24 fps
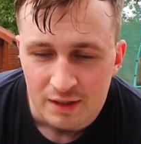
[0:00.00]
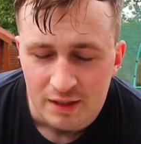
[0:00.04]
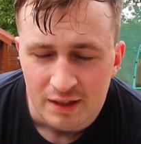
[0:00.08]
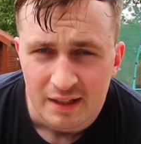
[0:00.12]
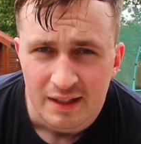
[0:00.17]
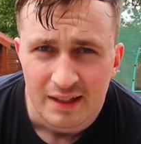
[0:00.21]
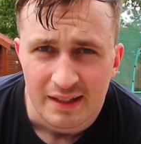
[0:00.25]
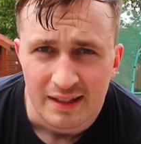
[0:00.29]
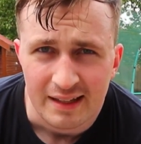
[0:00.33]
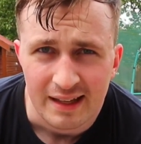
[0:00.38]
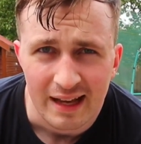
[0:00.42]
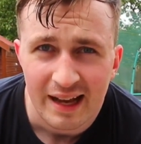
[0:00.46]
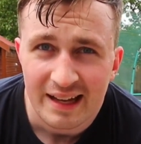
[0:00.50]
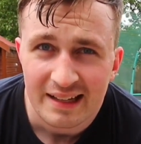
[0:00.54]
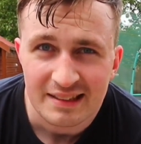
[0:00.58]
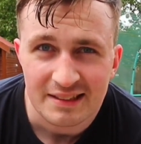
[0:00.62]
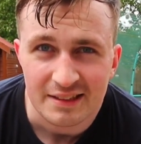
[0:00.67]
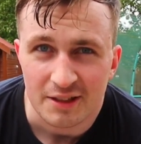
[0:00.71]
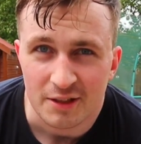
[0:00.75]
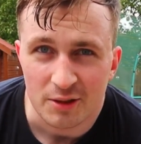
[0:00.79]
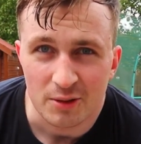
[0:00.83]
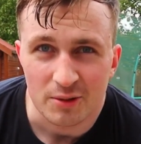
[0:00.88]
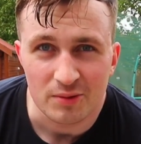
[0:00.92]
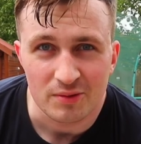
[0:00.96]
Yeah,
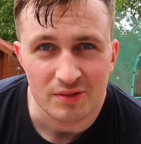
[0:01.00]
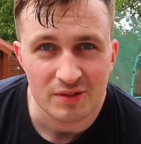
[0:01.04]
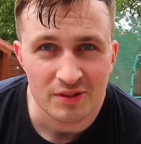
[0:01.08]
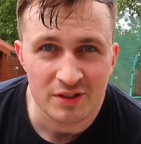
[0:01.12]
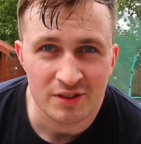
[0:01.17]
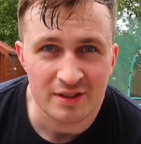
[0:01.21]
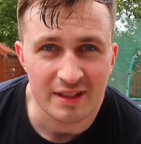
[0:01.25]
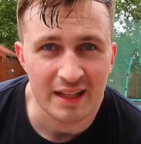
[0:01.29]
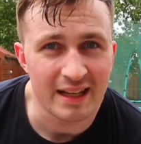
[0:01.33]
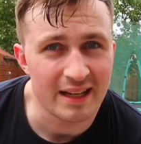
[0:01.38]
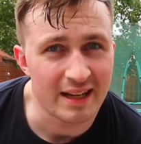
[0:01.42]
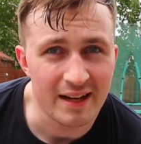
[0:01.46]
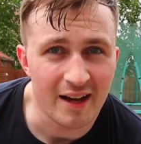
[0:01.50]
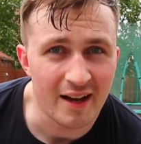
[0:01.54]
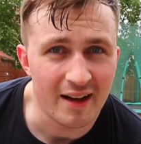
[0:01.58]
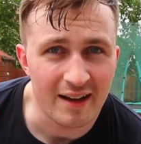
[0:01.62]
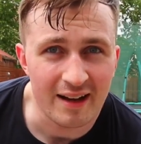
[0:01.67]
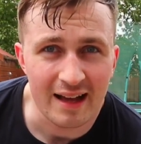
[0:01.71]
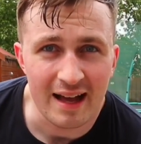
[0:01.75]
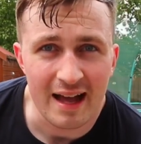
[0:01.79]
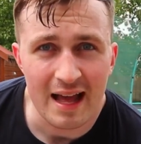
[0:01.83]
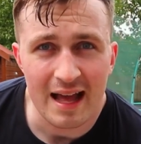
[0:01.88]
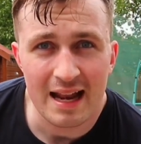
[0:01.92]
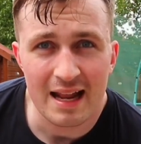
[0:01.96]
so they did not
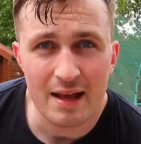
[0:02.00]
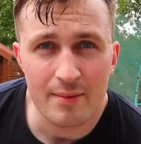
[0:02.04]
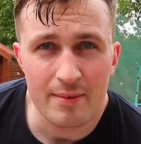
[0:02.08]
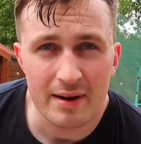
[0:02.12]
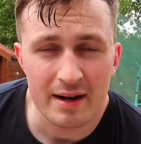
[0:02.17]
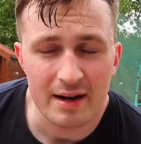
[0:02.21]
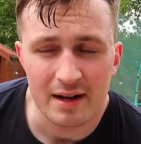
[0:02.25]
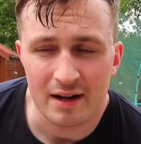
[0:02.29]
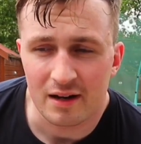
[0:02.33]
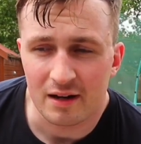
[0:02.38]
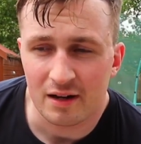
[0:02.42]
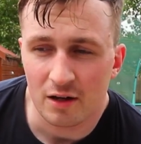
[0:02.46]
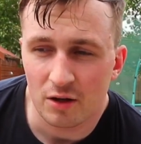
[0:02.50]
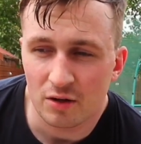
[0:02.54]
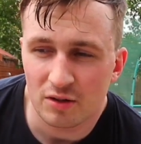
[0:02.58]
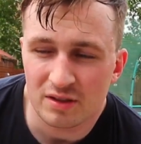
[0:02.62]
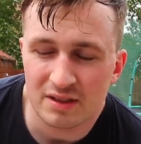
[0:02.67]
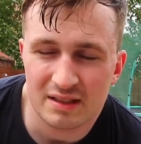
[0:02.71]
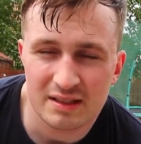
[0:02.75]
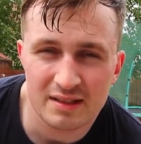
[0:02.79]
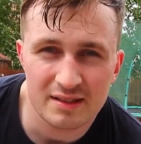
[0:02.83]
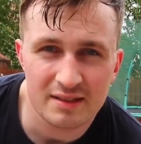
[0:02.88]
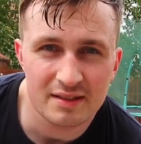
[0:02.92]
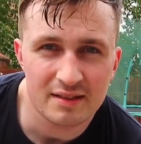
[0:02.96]
get anywhere near
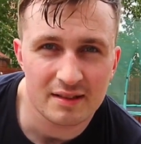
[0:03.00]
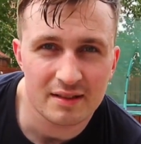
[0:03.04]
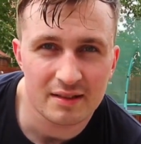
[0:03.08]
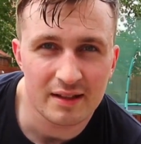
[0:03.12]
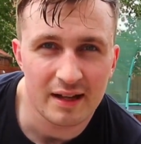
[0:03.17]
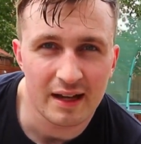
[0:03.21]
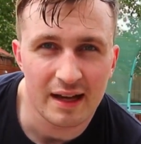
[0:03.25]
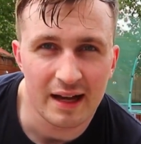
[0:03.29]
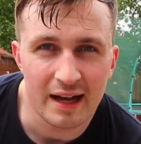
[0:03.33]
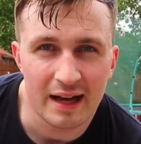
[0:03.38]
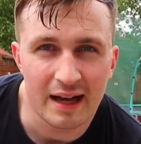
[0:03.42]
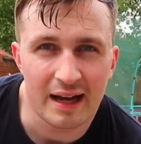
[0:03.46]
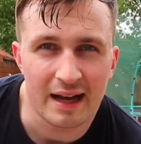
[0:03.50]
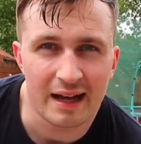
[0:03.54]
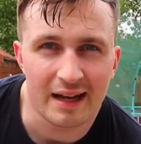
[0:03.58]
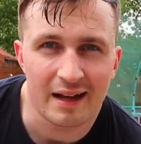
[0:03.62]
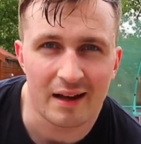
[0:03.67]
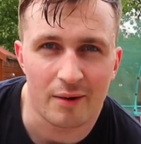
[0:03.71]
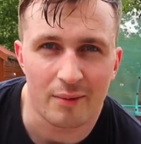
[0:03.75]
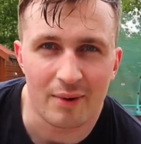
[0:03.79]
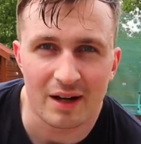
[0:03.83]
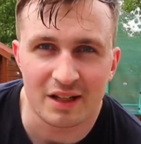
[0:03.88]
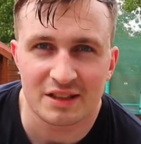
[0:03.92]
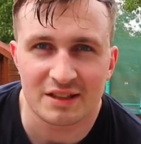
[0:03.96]
close. I
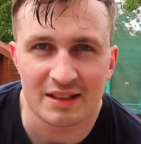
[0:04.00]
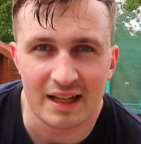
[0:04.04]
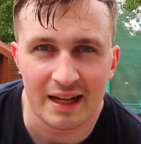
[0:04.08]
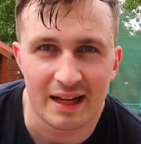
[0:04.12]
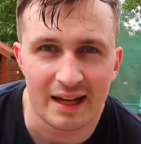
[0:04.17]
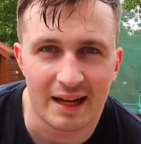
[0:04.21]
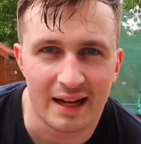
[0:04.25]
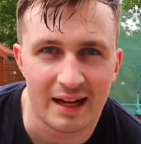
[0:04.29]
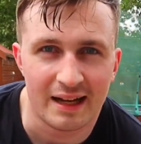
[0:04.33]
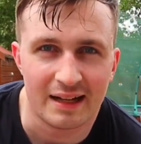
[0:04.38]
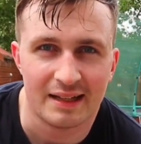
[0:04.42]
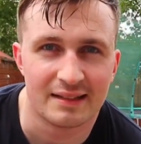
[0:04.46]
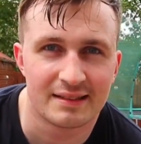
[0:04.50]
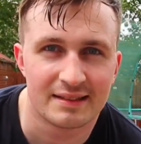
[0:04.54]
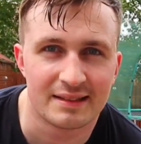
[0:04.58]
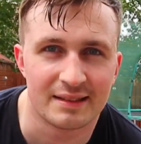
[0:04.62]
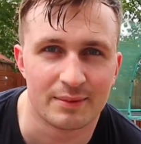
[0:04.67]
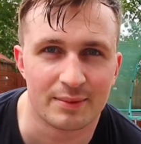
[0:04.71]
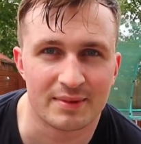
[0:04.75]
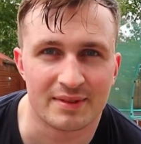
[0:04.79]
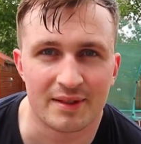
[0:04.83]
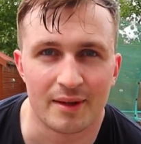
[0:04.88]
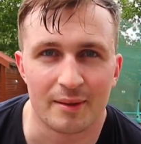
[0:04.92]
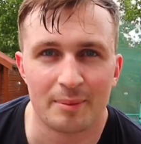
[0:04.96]
gotta watch that and see
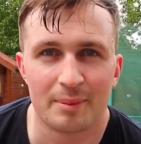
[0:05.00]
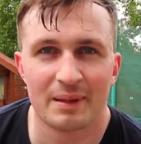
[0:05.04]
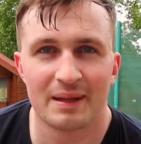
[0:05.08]
what's up.